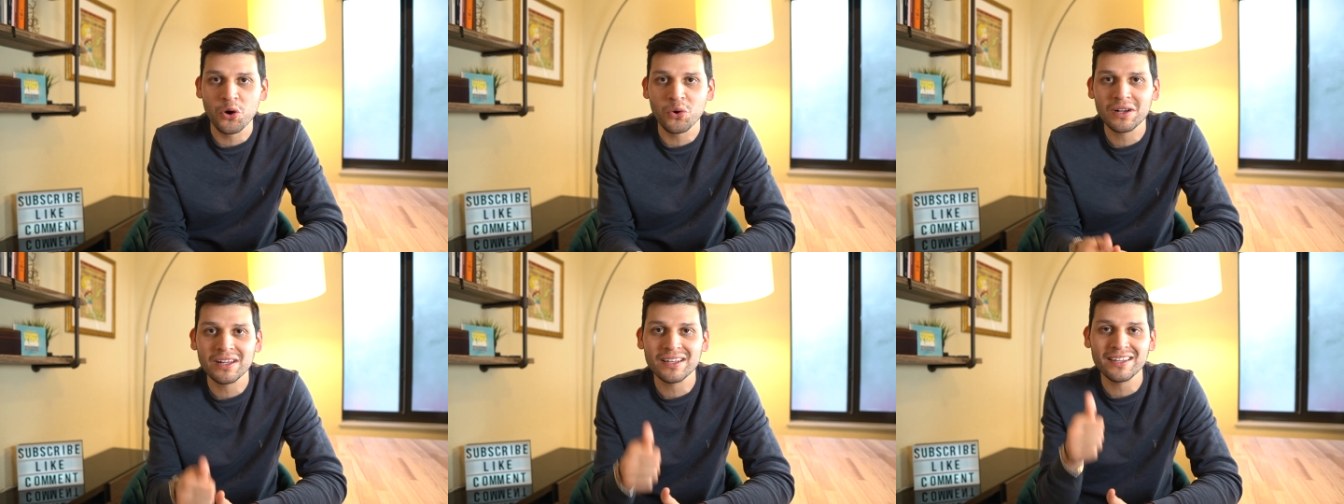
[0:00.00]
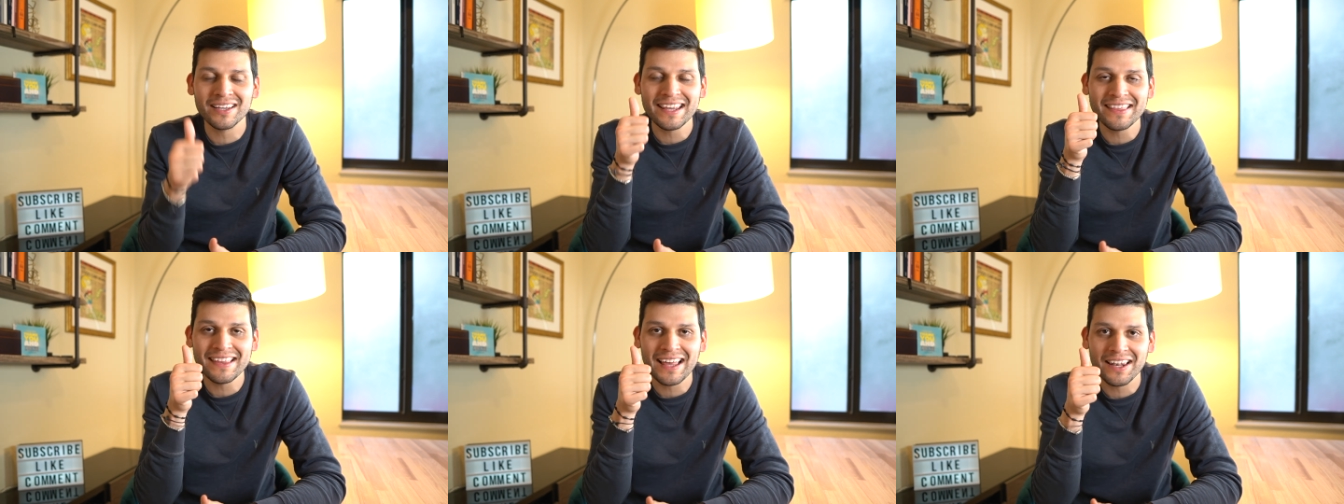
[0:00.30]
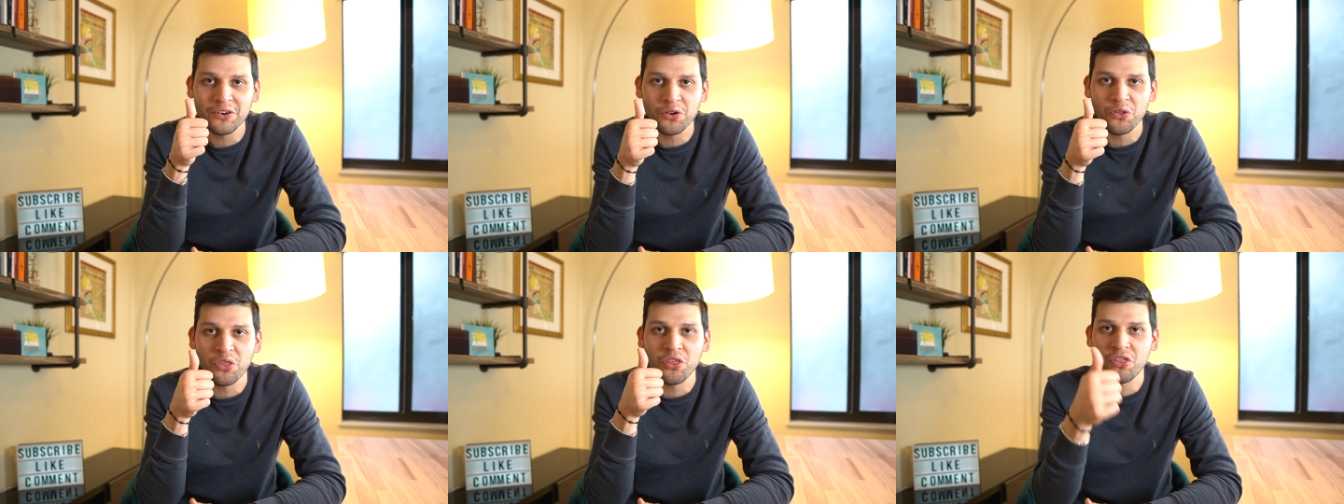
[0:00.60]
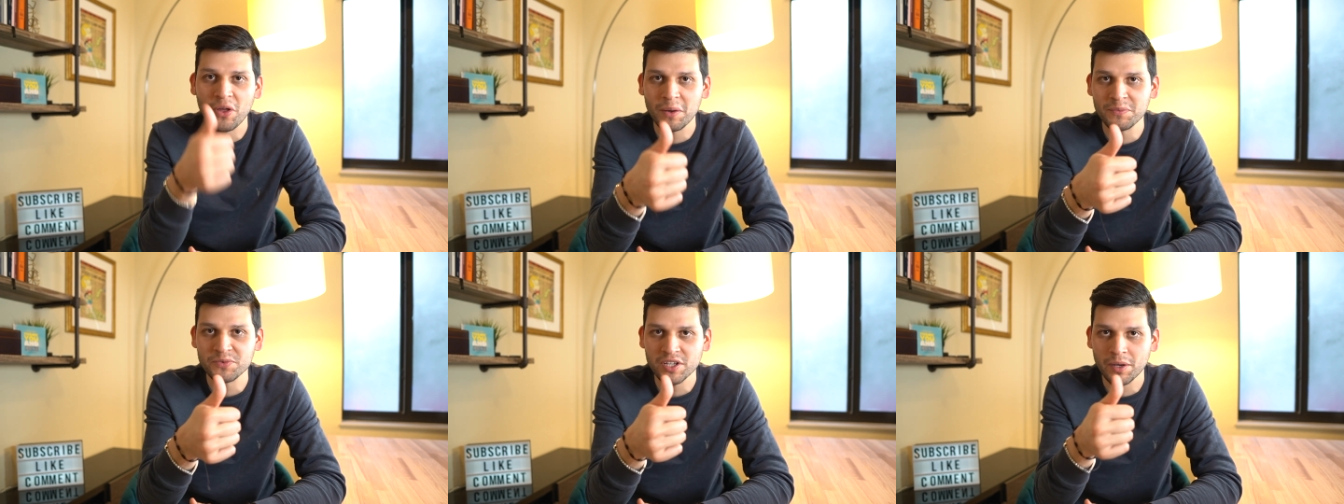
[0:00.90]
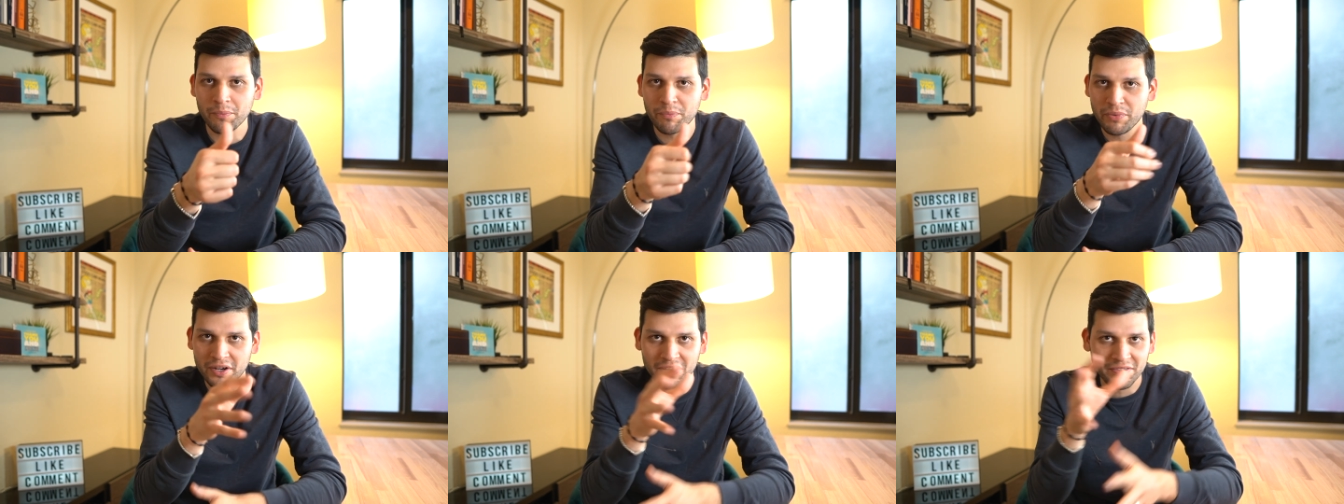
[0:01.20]
clicking that little thumbs
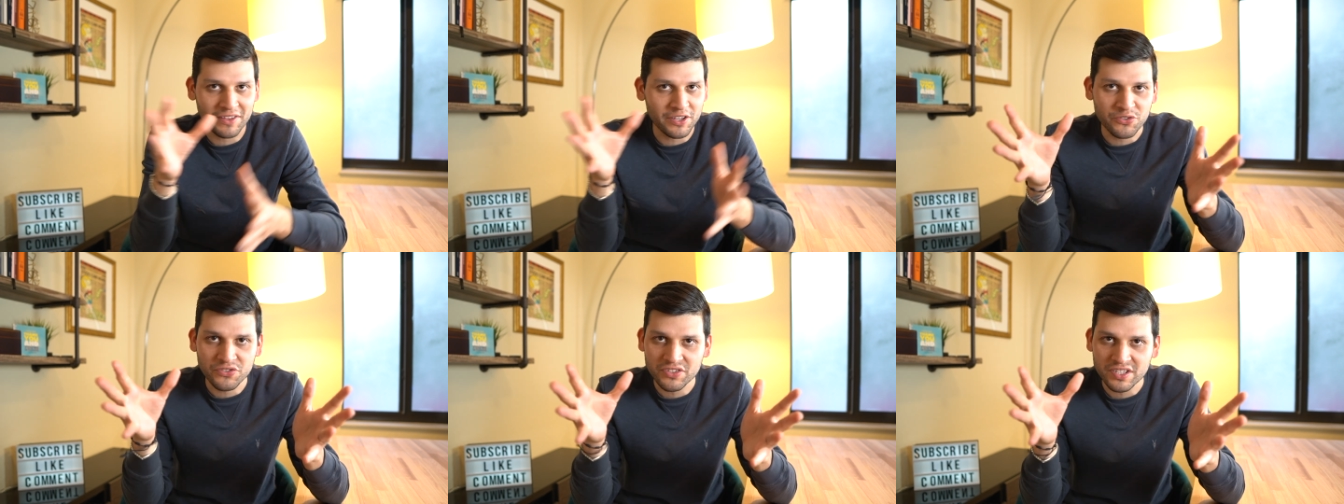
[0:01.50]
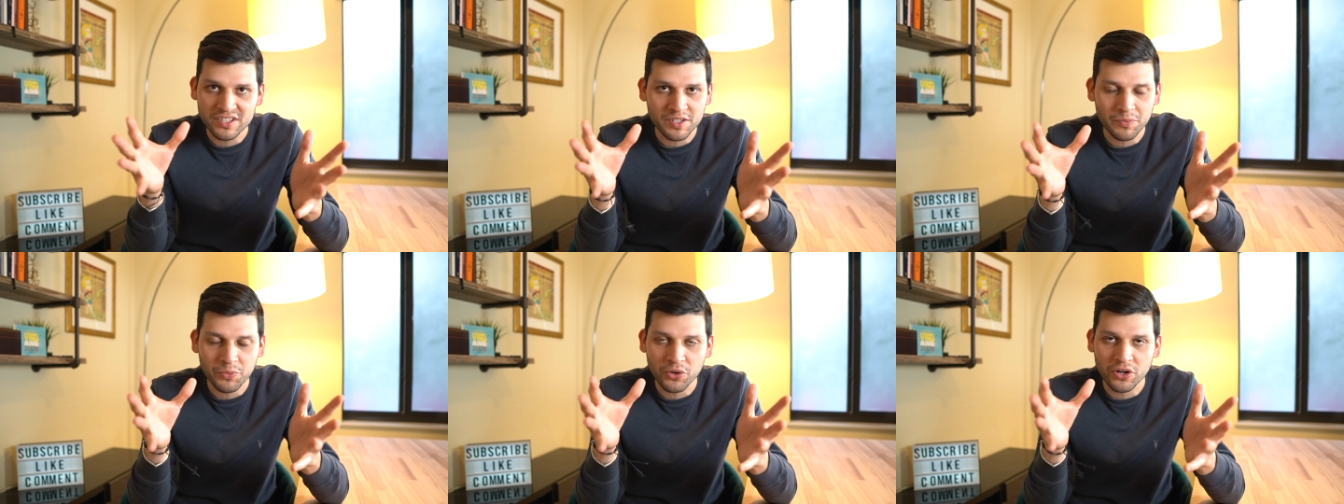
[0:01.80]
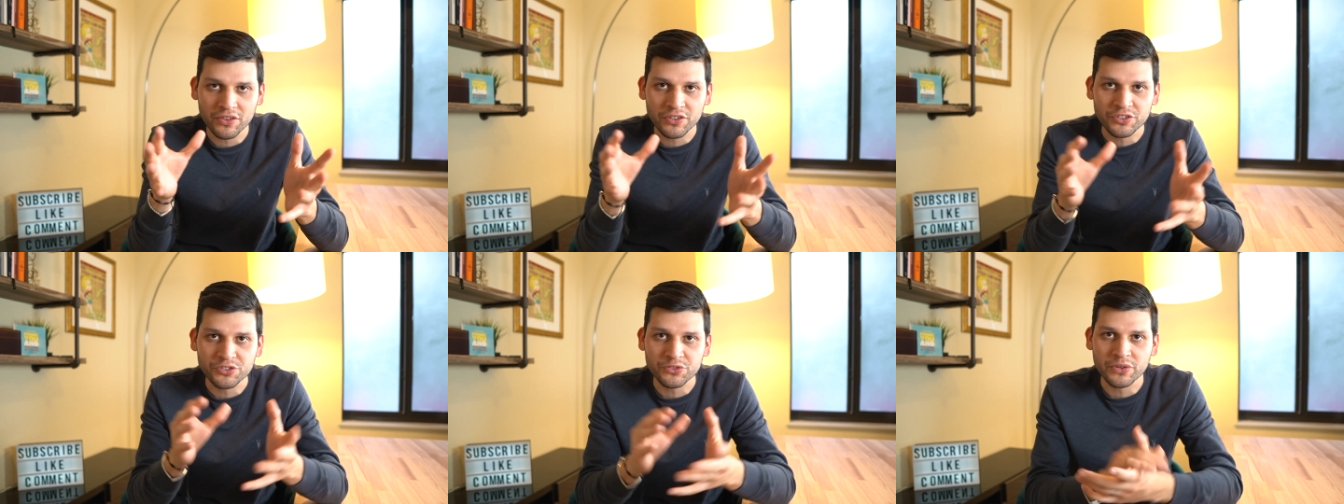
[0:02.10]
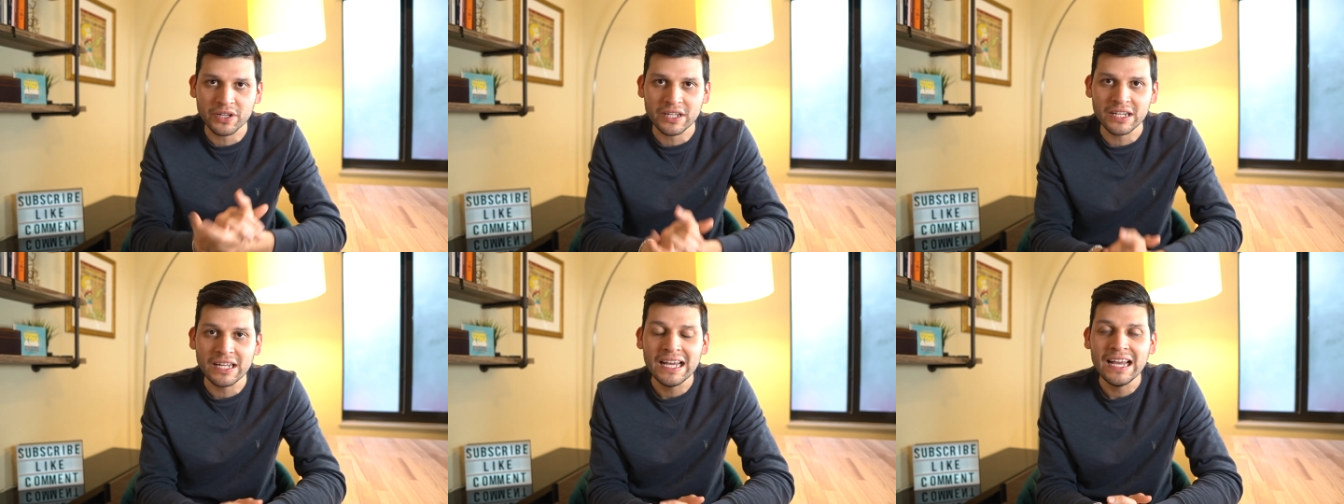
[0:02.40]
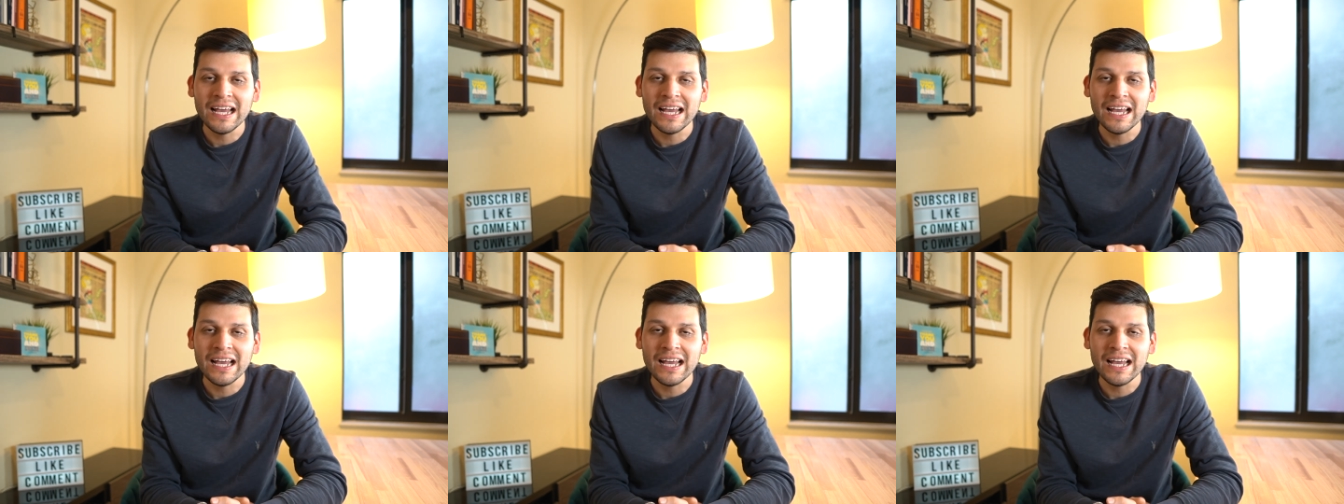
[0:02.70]
up button that you see somewhere on the screen.